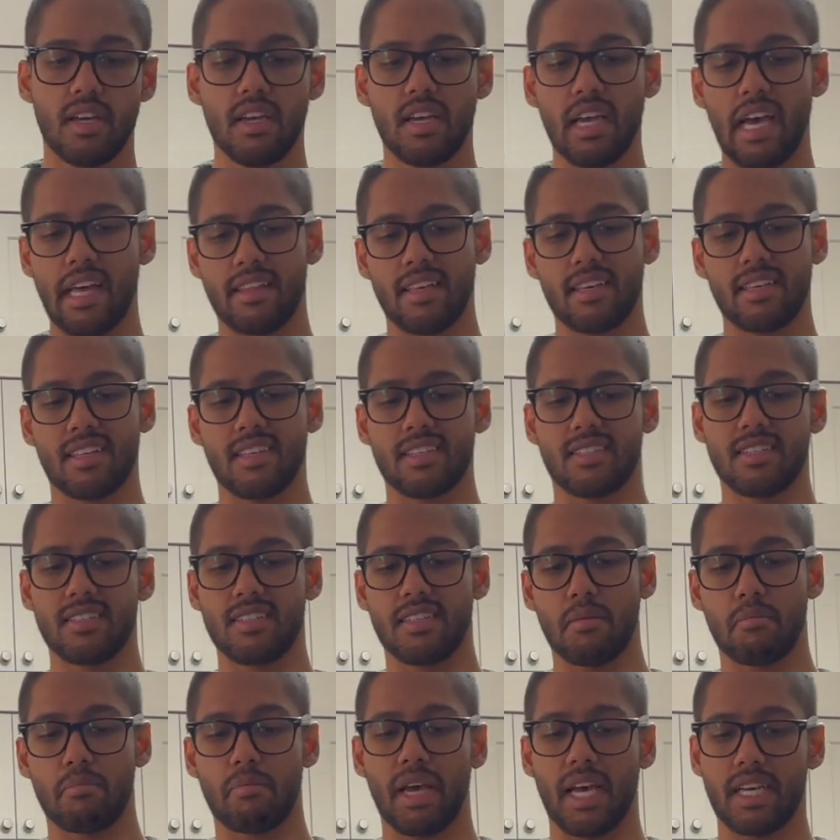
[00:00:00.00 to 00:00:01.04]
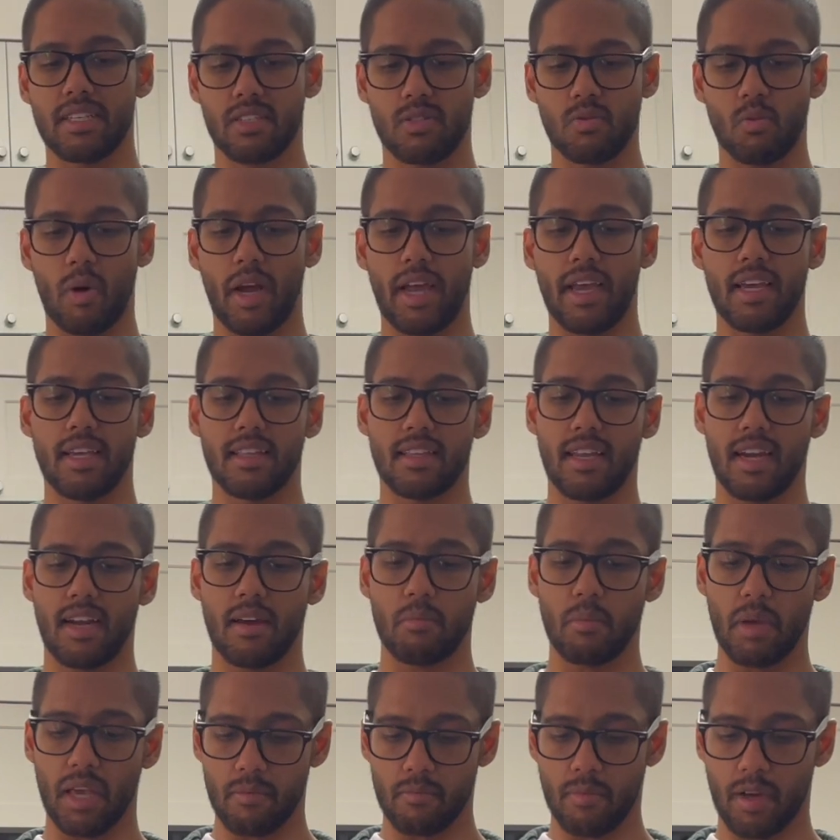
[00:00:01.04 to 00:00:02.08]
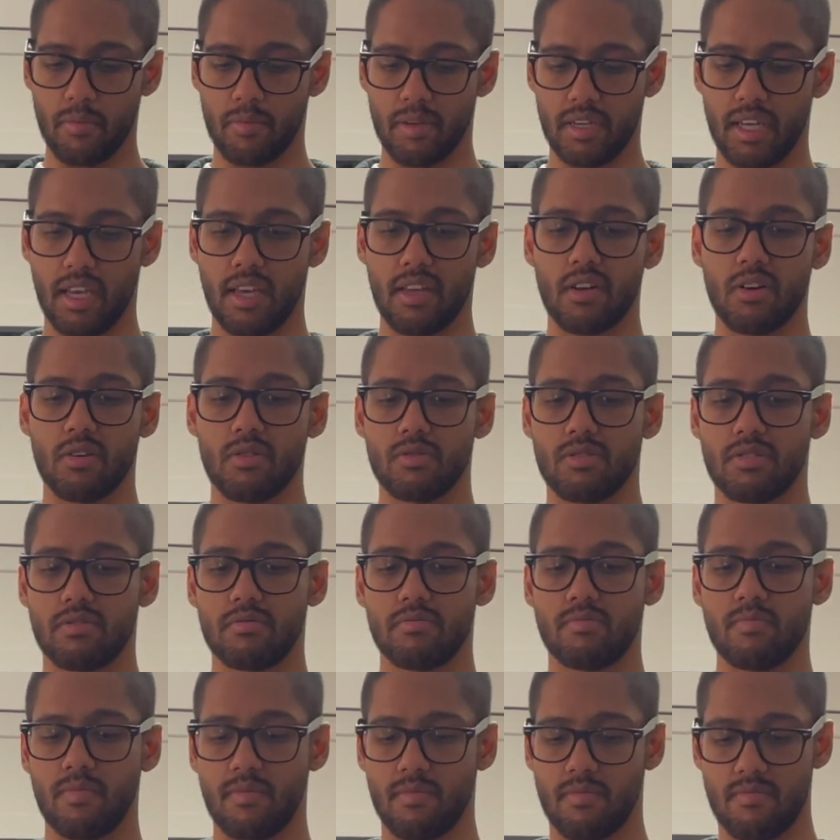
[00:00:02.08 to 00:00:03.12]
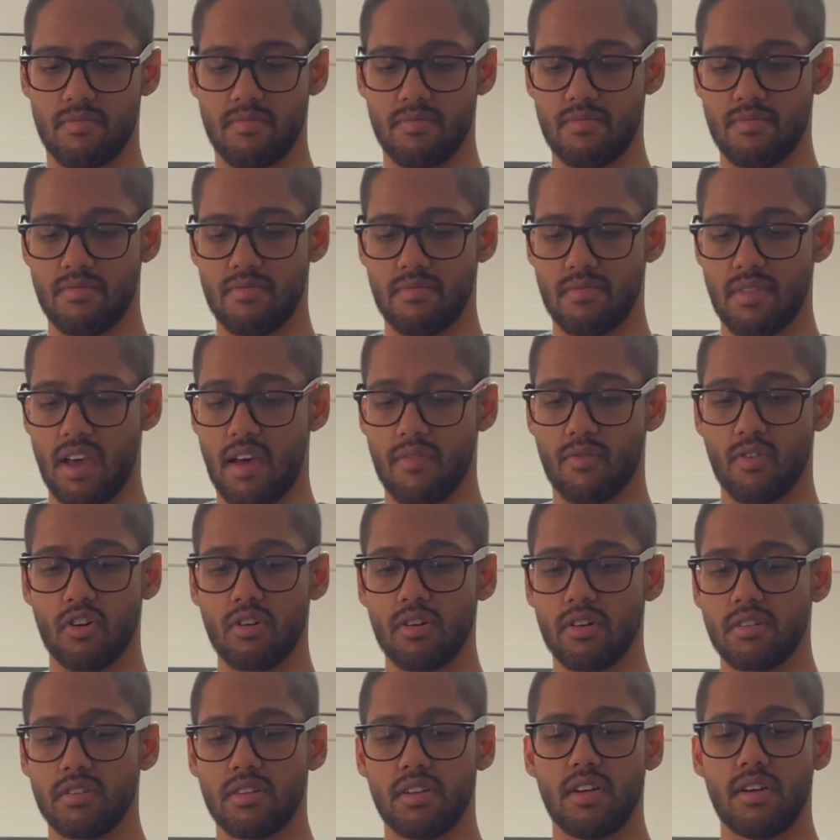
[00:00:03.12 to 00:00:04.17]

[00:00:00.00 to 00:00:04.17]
I think this is the best way that I made my potatoes ever.